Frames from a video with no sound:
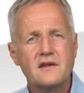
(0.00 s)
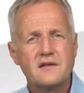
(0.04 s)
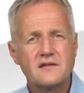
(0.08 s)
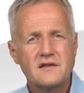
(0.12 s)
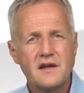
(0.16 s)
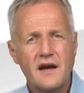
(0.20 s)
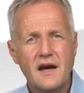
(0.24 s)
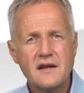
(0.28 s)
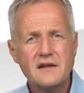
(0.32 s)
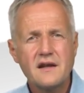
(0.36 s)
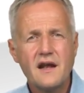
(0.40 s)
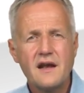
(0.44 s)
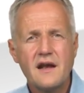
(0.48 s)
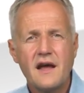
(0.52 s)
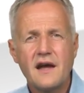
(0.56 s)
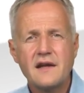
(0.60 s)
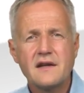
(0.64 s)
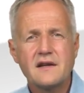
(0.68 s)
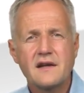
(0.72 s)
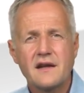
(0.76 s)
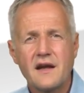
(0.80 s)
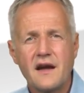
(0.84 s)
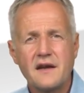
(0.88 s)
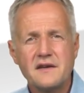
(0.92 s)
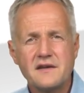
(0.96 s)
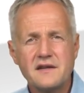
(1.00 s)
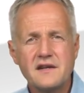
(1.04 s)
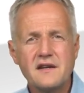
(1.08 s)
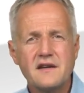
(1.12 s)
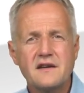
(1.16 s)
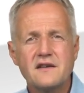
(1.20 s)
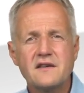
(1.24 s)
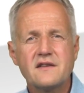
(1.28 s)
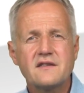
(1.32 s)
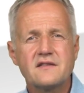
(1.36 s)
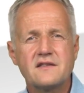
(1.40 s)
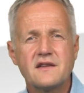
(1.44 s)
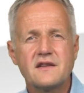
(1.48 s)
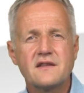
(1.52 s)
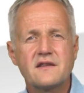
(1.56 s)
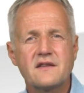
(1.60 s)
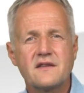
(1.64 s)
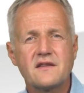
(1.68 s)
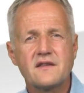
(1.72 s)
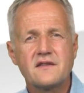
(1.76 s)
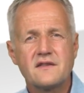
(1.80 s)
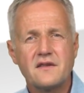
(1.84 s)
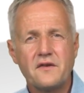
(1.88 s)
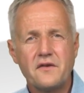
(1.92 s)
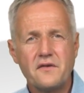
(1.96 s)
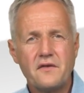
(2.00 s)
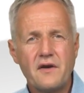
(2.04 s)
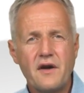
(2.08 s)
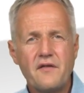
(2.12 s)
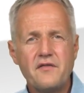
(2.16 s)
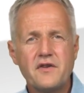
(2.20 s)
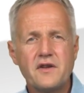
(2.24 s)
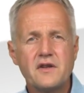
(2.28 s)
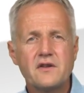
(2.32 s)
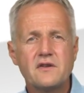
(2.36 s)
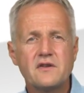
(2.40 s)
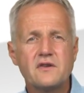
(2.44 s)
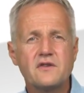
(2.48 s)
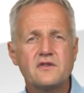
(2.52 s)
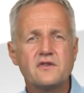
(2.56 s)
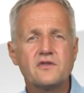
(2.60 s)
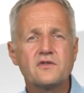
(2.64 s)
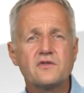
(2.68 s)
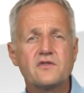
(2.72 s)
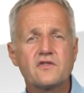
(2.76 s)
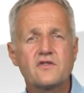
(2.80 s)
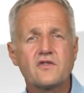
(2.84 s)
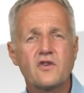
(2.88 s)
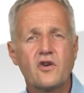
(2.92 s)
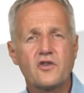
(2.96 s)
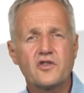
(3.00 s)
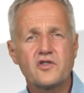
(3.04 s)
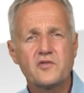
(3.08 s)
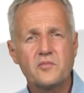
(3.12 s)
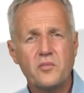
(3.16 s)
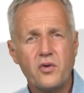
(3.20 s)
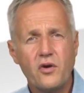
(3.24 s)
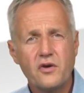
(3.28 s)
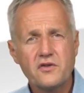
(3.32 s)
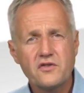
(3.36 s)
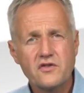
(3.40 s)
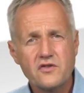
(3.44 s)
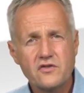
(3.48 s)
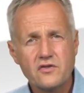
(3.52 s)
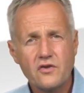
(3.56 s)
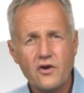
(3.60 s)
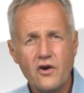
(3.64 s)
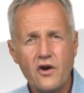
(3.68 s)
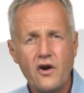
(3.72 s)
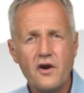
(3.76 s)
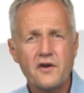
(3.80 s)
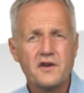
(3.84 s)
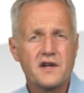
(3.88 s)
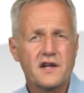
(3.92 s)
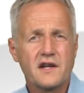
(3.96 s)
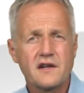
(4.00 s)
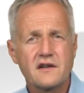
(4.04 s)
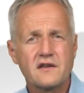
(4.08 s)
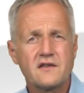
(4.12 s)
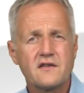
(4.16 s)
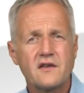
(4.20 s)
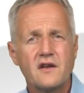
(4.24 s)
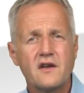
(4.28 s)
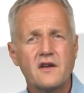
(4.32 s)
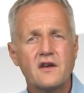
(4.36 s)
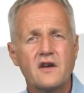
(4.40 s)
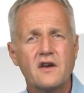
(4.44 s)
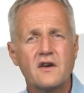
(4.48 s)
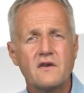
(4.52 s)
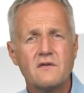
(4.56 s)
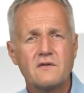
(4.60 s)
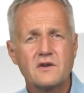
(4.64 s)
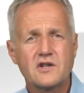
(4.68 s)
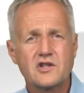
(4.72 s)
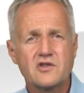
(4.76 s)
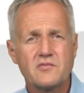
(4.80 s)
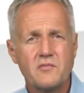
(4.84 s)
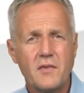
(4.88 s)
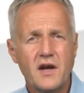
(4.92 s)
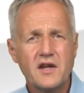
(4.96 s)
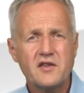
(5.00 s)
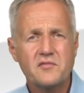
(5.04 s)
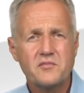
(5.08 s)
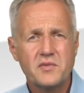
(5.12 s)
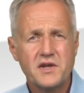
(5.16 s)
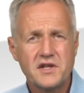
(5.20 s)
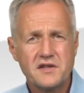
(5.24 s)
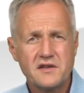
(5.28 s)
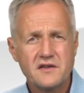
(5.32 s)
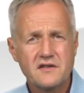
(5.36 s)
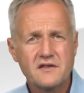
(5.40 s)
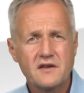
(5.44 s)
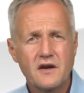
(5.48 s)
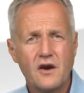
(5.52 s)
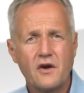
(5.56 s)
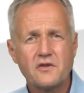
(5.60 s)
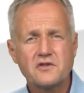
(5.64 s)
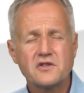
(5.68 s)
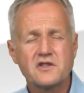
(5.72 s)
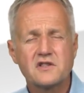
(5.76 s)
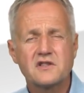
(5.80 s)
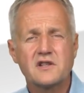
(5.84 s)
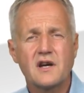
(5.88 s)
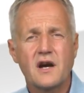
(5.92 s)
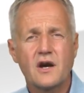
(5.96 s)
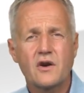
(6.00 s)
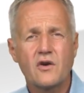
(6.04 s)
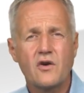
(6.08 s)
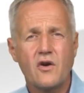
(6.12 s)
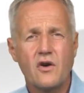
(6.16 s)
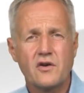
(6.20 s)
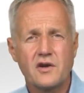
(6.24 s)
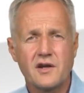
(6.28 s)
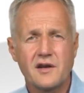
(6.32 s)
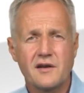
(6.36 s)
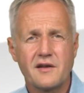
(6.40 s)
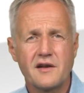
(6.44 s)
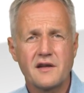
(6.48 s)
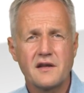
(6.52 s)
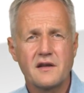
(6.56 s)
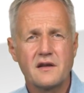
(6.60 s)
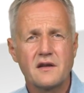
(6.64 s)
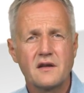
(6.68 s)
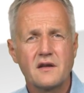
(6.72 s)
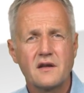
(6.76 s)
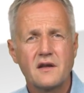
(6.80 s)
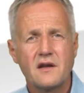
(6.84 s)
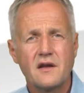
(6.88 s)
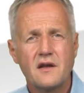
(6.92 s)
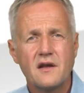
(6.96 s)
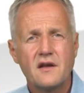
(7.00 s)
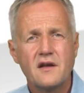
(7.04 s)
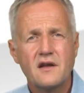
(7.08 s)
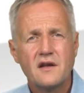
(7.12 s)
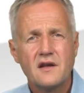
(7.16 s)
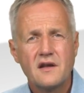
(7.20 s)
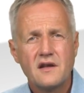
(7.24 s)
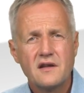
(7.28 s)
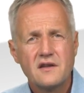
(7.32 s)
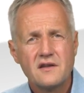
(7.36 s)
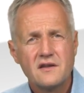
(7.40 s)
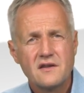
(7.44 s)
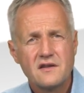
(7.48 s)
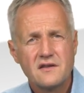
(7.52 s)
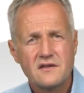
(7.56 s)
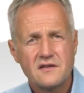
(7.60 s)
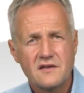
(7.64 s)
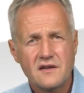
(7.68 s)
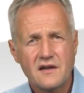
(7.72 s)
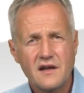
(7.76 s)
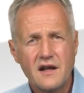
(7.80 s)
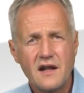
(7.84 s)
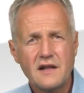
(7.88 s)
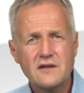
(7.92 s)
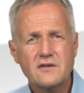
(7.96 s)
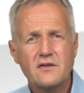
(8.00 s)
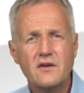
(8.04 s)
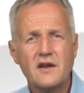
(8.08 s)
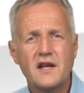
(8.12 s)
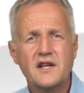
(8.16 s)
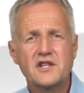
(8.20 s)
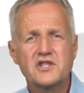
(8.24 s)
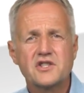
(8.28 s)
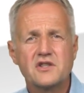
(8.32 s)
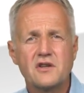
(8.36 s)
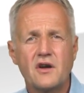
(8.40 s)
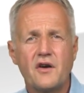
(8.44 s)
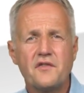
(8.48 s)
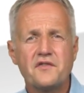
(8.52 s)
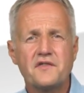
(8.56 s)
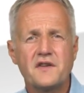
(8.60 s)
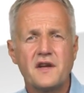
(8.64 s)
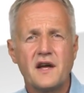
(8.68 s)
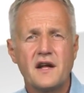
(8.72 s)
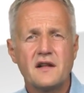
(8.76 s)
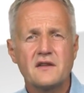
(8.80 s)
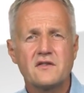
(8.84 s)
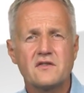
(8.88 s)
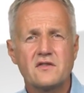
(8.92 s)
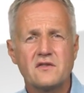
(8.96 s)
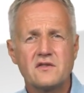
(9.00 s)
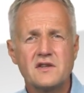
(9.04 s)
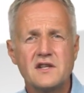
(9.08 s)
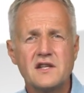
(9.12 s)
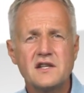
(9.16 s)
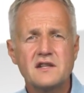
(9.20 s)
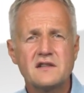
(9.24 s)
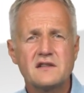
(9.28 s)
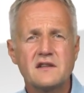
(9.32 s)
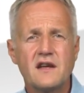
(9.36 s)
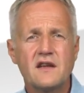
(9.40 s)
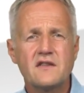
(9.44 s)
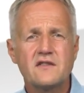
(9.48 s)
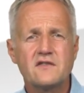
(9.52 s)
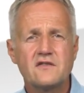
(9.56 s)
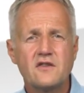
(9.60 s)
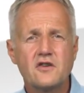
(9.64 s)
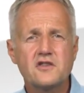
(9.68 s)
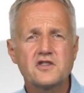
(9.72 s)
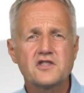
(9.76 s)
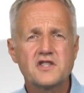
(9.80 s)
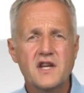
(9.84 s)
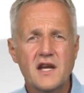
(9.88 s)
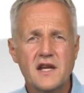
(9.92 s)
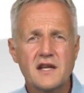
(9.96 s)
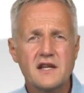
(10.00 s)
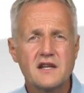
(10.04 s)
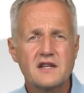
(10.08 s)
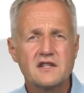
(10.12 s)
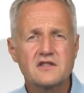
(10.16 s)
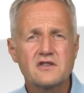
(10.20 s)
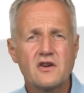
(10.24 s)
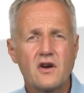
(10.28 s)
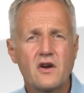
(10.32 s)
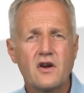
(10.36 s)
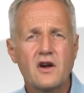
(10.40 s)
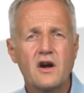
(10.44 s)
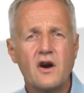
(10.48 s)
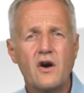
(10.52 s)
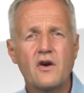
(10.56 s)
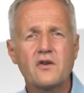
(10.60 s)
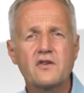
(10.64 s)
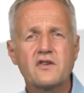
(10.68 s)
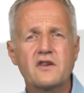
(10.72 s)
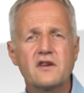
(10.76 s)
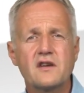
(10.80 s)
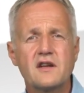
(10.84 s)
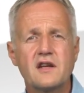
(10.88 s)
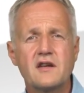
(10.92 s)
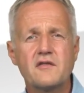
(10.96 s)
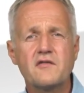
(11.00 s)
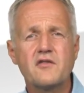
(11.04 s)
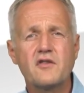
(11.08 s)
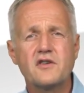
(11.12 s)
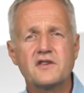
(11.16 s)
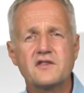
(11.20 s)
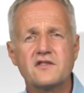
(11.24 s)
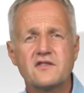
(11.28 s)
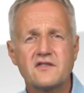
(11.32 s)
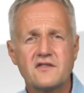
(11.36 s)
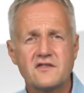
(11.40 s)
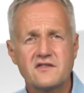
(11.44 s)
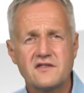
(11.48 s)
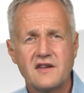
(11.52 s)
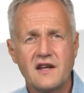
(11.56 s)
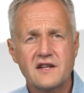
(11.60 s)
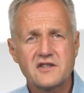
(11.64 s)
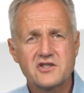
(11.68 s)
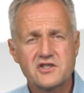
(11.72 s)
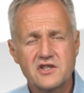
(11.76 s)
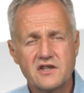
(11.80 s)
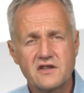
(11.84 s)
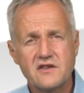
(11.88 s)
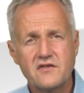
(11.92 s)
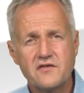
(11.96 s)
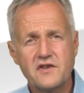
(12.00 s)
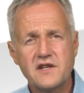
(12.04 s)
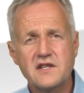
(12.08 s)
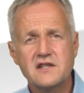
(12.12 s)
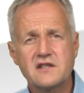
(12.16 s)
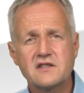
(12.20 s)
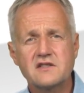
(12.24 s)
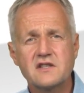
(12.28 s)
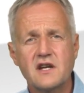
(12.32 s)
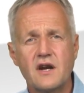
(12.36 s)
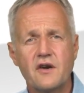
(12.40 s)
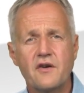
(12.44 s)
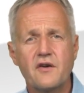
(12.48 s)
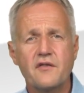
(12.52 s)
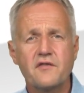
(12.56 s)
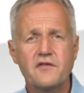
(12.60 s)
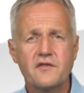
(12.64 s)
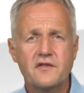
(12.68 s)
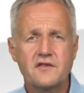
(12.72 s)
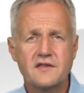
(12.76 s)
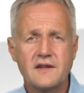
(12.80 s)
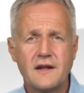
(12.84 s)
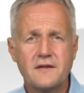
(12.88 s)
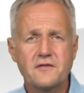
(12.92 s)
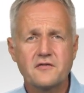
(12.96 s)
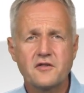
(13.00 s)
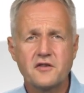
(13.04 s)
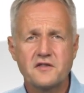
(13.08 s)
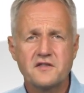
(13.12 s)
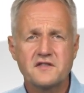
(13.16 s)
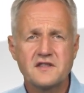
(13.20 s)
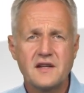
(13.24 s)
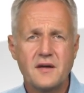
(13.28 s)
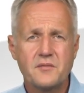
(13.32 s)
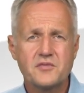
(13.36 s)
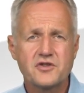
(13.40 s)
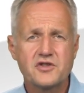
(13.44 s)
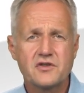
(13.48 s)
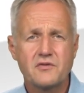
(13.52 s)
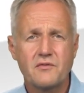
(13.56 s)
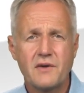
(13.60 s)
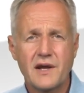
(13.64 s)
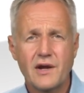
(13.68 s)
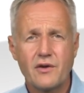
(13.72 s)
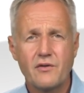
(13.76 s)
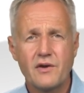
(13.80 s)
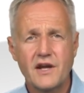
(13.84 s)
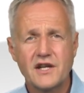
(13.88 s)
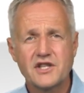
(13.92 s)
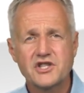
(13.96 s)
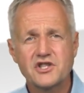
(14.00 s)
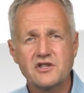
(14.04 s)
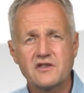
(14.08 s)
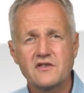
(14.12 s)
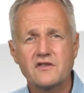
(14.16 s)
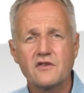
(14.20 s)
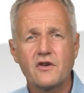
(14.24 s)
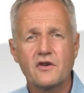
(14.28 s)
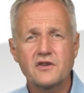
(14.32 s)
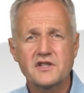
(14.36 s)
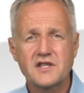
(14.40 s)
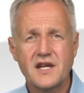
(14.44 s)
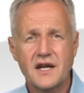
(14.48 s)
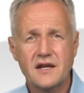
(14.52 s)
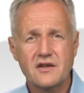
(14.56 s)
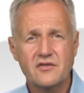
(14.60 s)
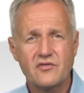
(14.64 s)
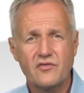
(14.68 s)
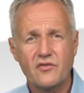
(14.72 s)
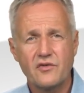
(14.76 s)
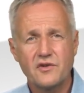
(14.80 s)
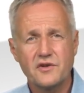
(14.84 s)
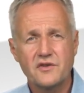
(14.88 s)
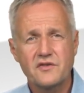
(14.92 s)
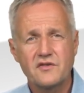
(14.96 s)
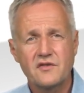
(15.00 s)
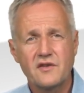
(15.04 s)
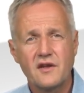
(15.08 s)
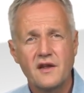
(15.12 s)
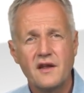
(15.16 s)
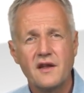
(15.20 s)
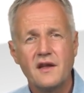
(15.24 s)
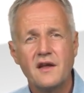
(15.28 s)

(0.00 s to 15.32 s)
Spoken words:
The underlying idea is that the revenues corresponds to earnings, which must be discounted accordingly. The calculation of the LCOE does not take into account influences such as feed-in tariff, self-consumption regulations, or tax rules.